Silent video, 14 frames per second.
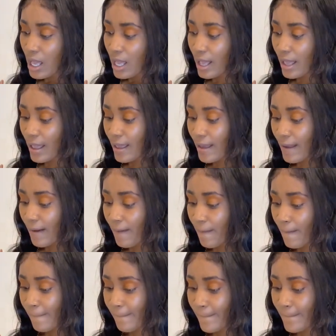
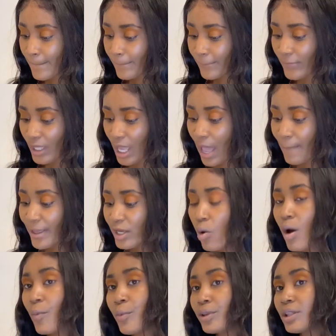I may go
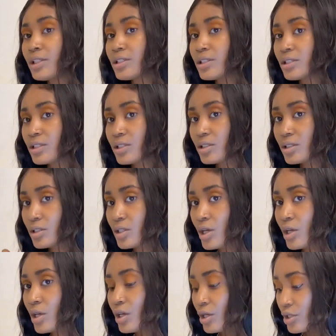in with this
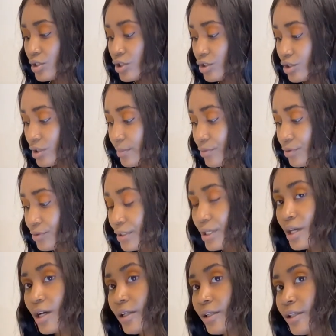shimmery
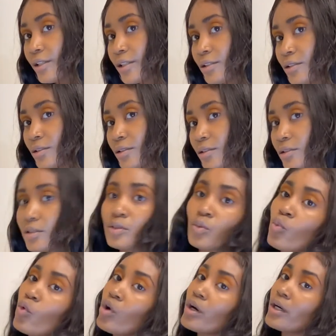color. This
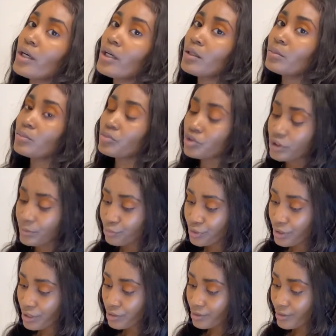warm shimmery
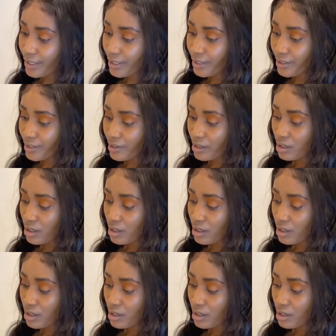color right here.